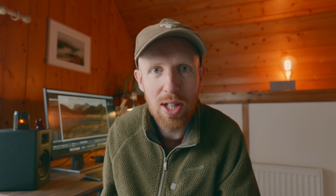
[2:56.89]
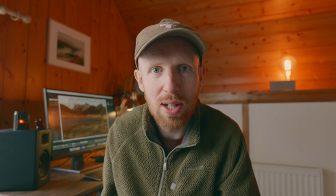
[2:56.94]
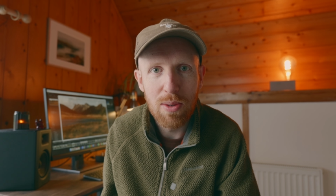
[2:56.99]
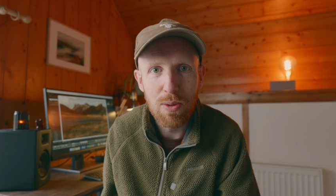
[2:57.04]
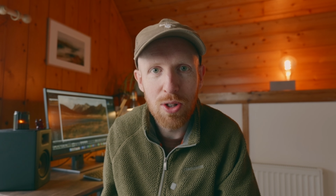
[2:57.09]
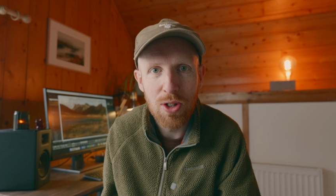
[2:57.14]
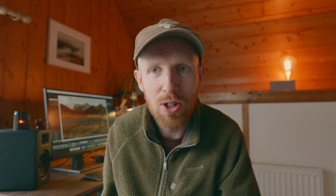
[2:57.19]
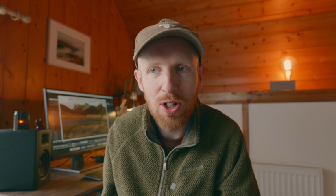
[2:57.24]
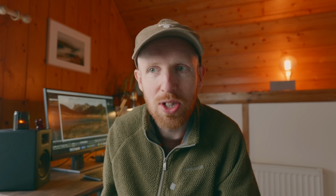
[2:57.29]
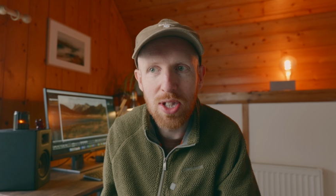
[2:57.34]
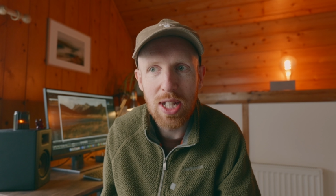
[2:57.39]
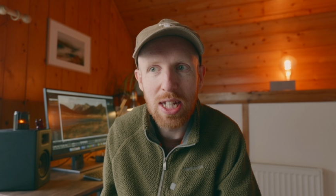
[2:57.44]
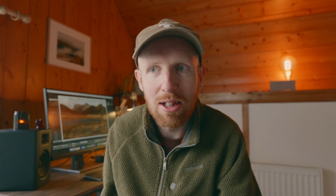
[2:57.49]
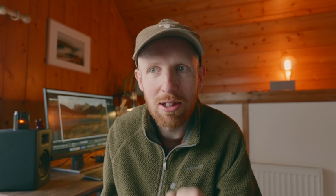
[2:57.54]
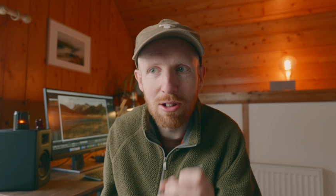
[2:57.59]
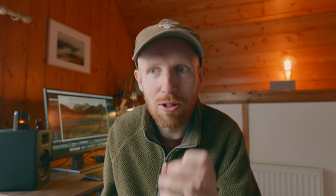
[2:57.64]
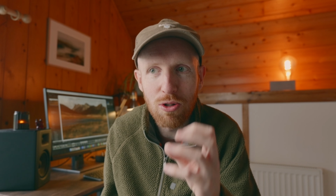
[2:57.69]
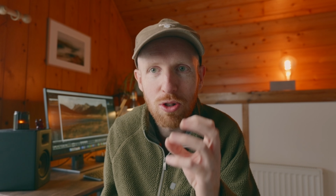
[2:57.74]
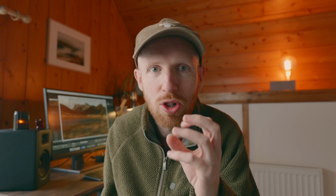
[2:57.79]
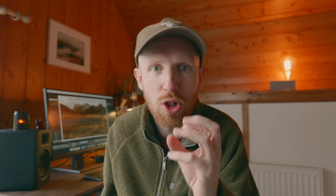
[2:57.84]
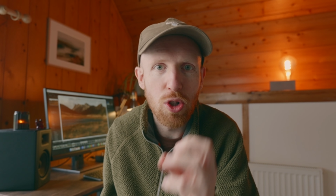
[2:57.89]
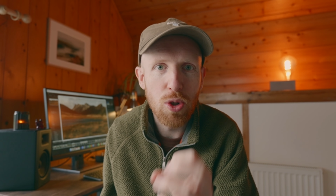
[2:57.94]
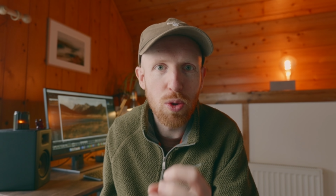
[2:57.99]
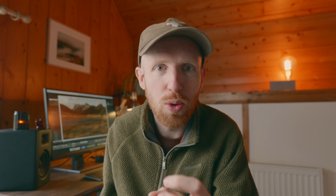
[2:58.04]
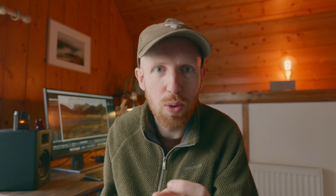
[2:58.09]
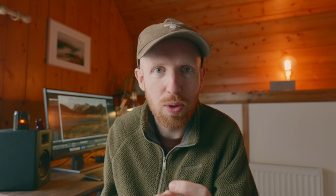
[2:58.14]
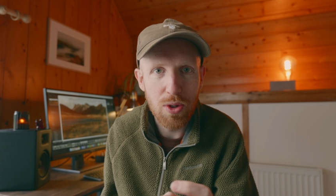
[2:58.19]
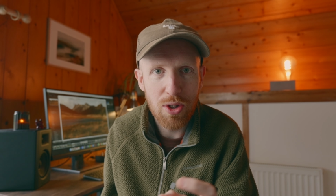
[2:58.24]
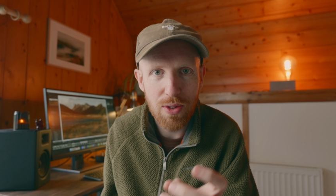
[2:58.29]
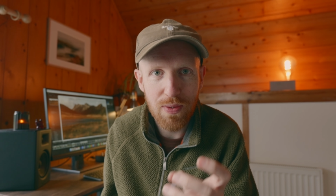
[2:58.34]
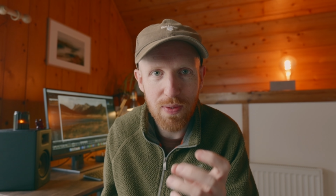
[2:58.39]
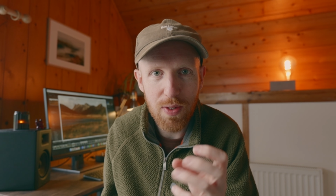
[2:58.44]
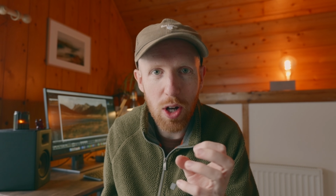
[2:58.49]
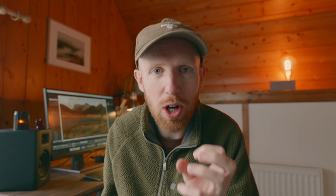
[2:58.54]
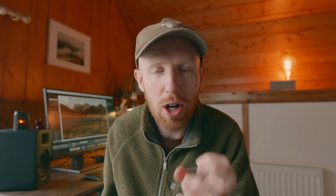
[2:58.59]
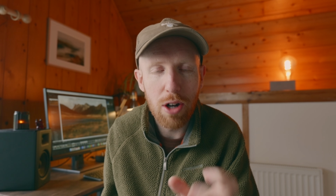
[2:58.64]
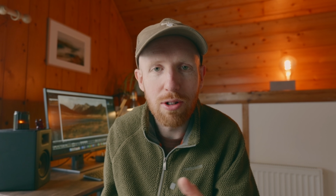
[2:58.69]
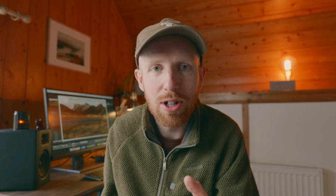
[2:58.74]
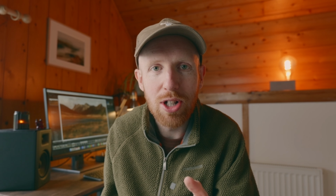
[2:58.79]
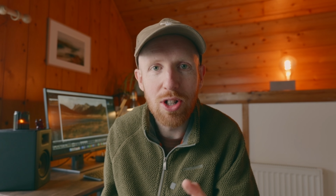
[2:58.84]
There was just these little jewels of
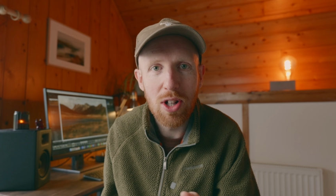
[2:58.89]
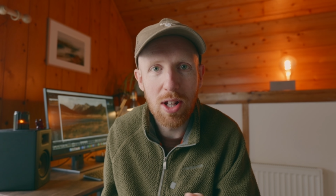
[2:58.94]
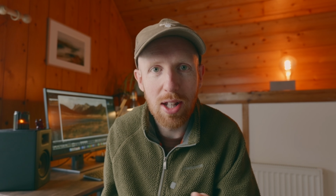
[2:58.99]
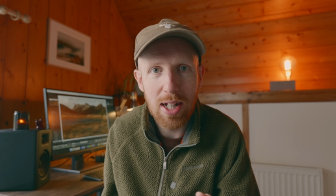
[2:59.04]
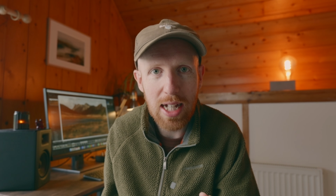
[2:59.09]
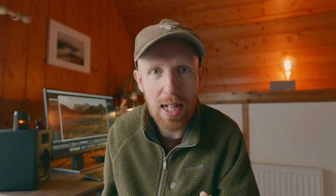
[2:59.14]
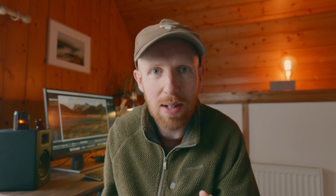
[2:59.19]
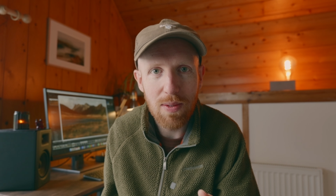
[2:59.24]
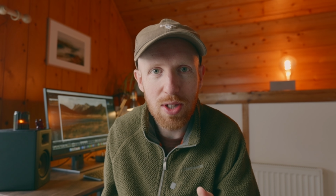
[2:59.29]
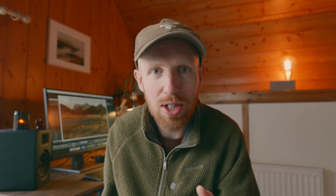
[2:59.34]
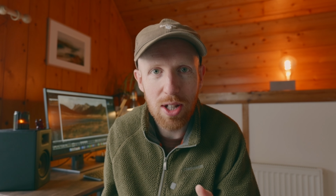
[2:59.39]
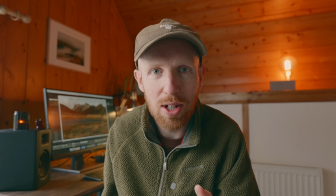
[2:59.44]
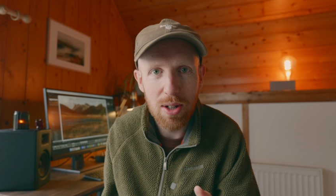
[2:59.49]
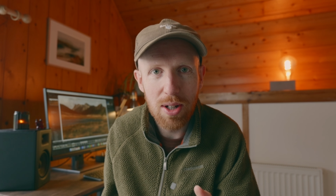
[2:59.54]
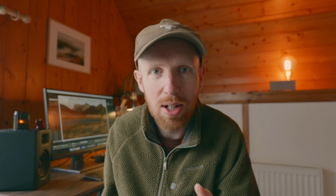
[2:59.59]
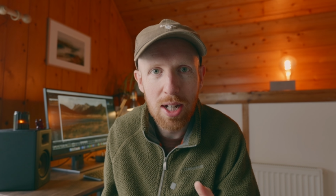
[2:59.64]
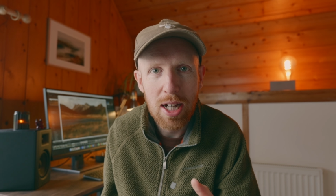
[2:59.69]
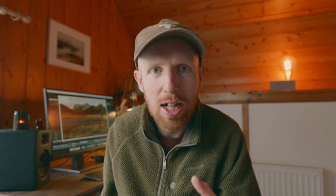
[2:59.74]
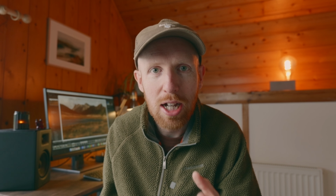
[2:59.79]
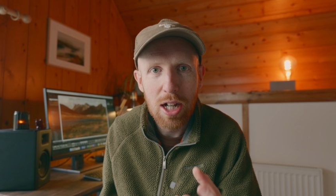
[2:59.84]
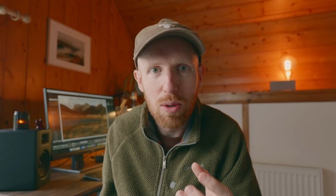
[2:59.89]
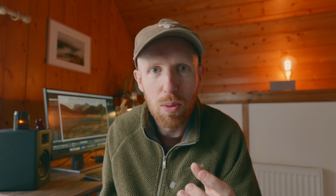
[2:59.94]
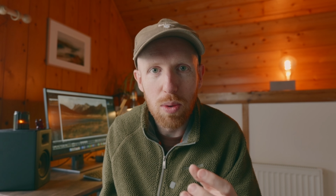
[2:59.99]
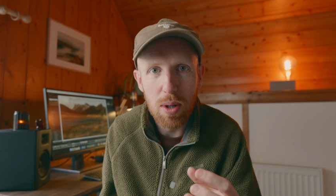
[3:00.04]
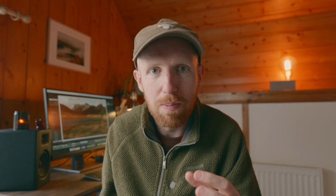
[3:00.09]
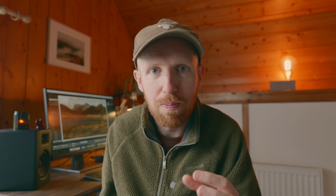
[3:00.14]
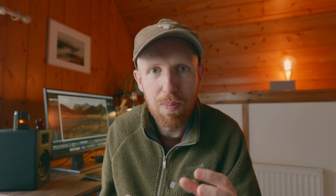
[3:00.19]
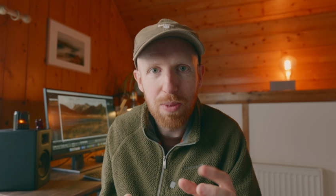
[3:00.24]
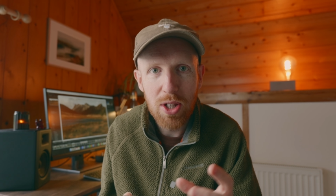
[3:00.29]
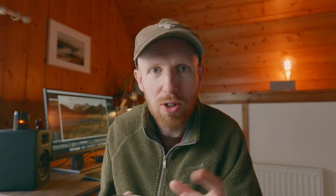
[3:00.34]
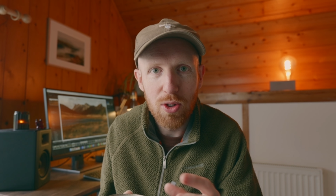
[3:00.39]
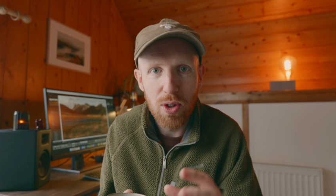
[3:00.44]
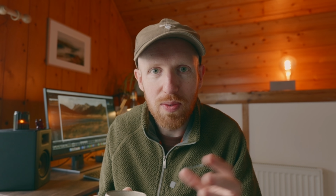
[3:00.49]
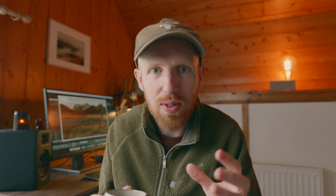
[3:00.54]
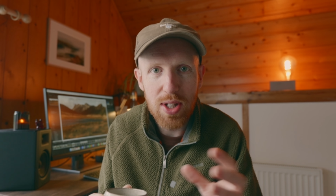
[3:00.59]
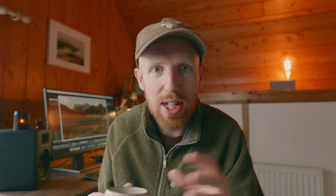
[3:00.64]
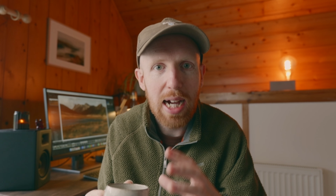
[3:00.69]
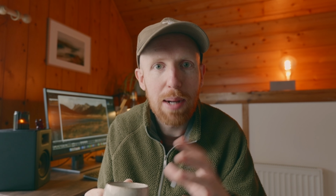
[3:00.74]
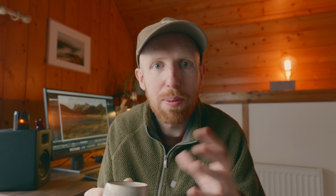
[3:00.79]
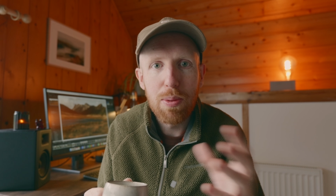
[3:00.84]
orange leaves that were sort
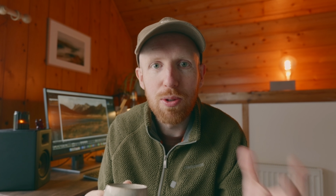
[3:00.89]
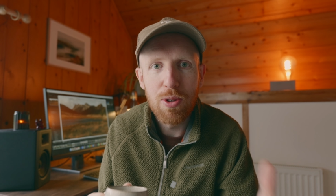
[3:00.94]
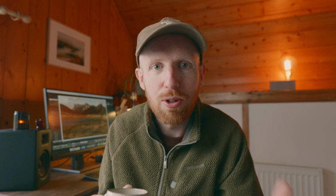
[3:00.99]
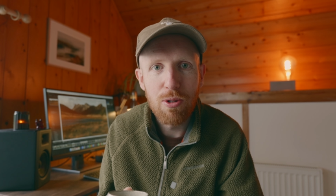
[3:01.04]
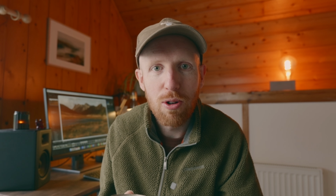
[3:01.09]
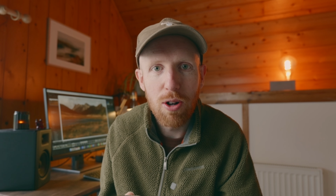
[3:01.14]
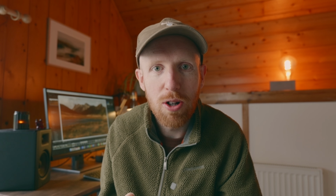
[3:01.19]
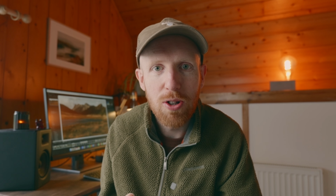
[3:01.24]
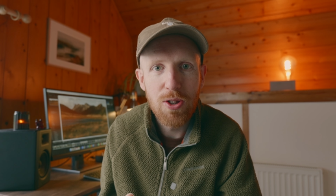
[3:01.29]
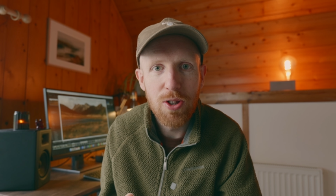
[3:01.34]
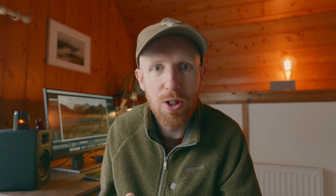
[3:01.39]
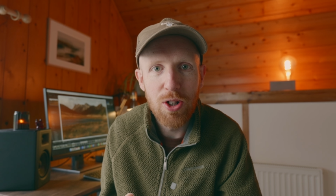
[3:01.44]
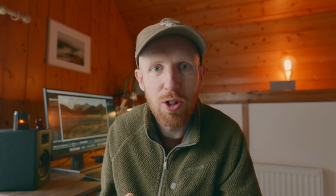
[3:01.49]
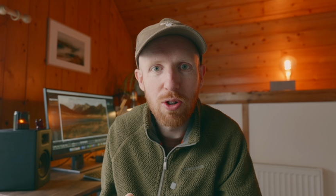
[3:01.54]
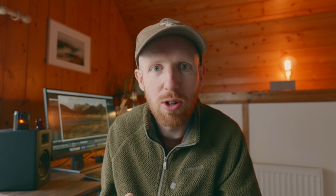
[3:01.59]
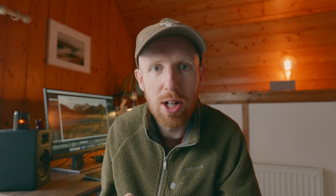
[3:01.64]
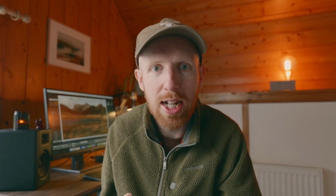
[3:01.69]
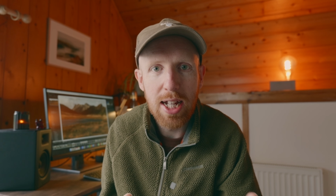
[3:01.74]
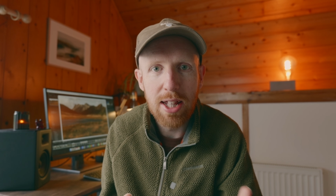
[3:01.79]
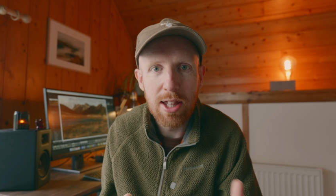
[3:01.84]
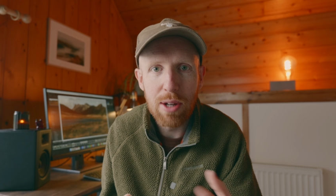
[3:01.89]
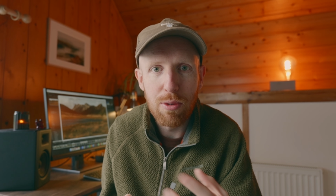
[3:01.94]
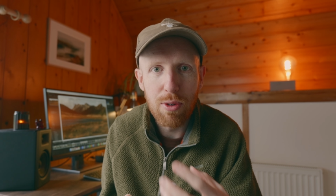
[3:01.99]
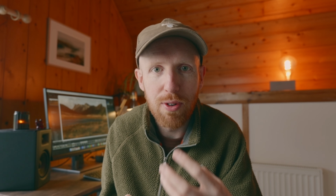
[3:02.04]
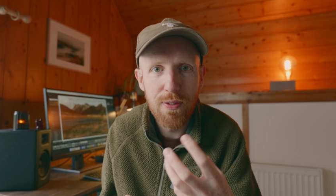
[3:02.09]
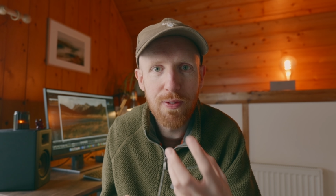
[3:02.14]
of dappled across the tree, and they were